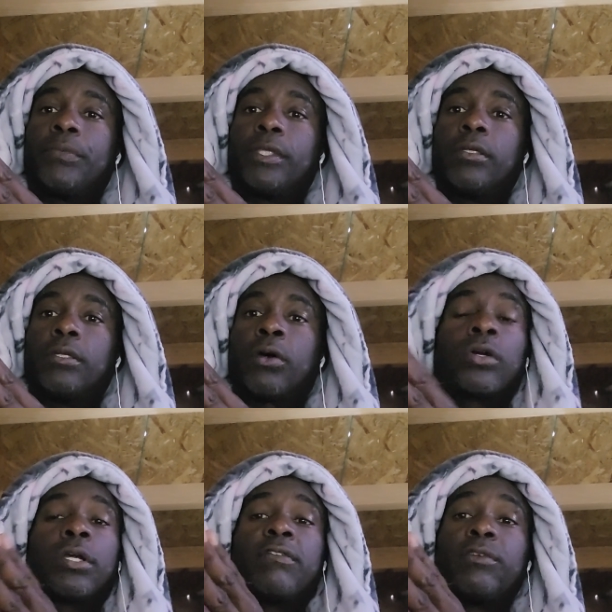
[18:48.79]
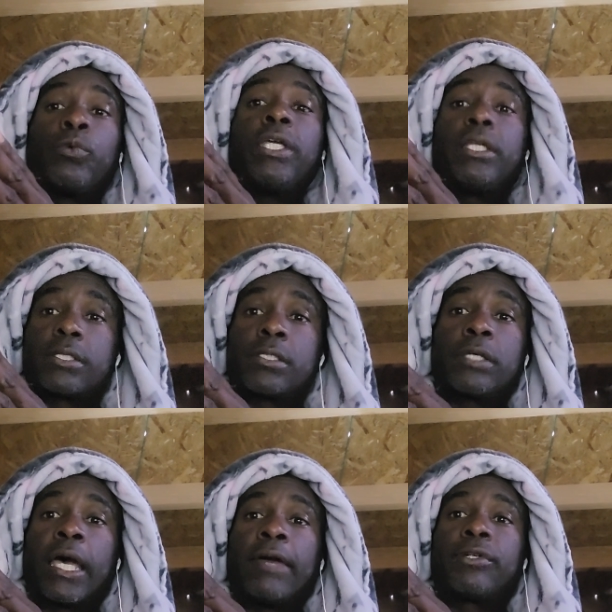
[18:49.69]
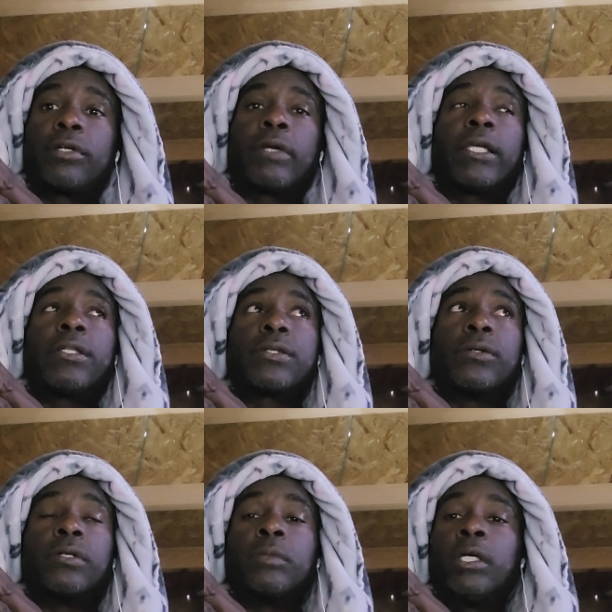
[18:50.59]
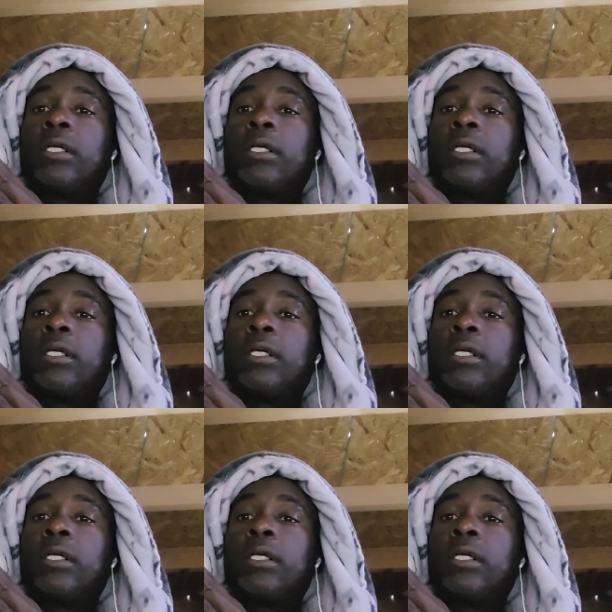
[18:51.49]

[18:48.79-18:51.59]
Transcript: or even weeks after a rainstorm.